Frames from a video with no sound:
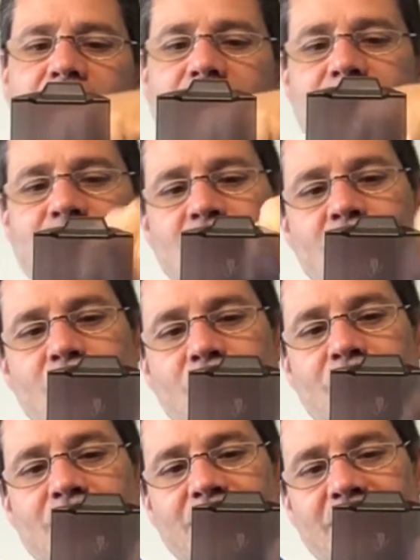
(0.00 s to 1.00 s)

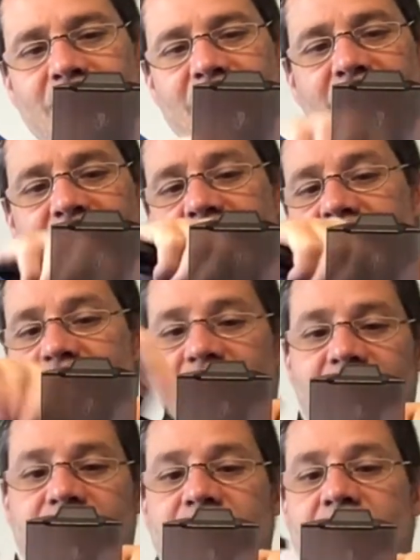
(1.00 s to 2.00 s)
So,
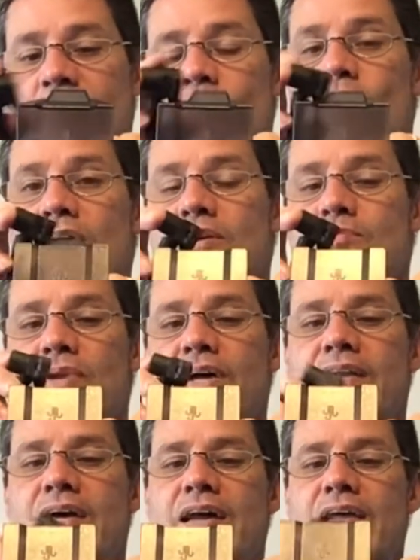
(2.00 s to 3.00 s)
not one
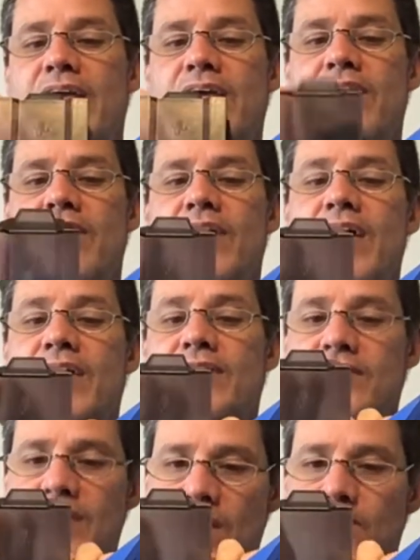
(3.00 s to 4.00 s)
complaint out of here,
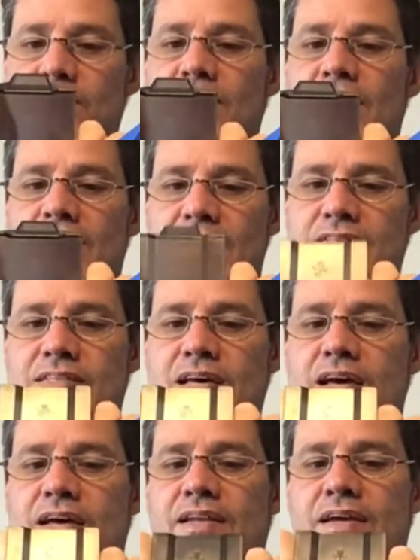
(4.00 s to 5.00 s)
except, like I
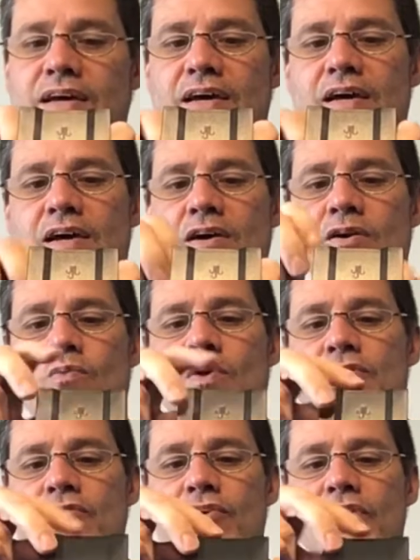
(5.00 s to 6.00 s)
said, when
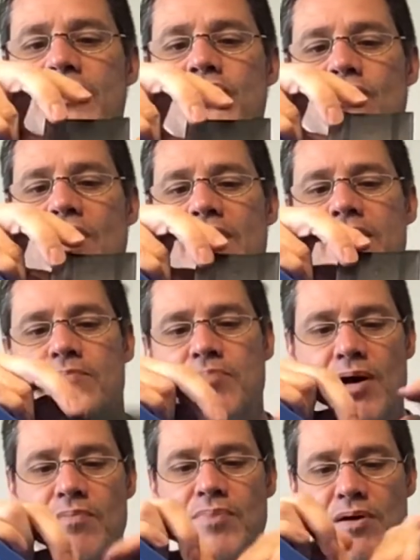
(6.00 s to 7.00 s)
you're really trying to
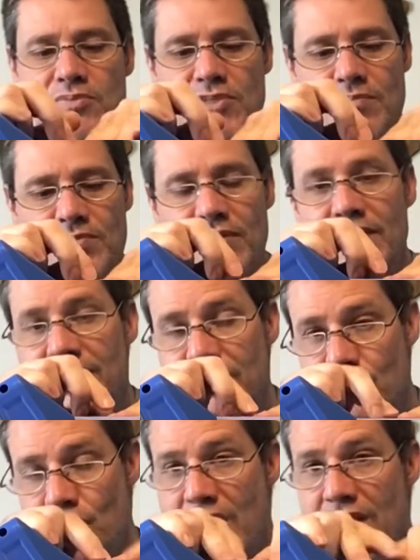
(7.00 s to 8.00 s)
pump up something like the
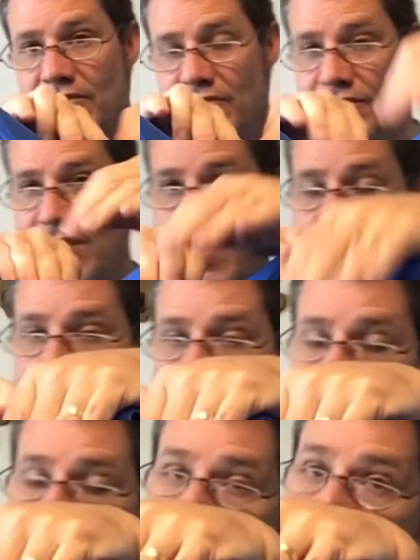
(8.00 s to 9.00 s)
tractor tire,
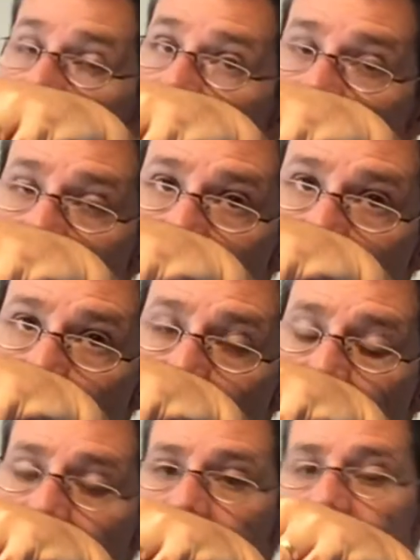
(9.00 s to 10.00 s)
the big thing has
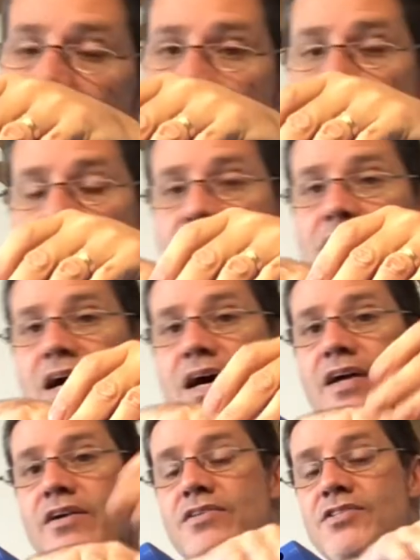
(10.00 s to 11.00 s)
been the camper
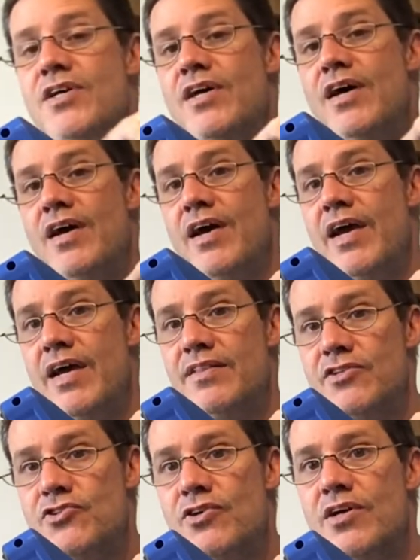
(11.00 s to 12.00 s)
tires and
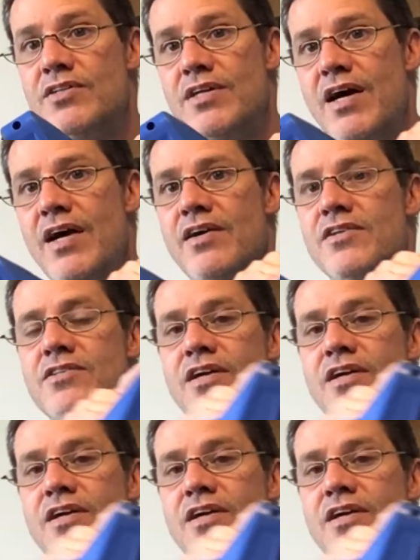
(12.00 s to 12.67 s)
the truck tires.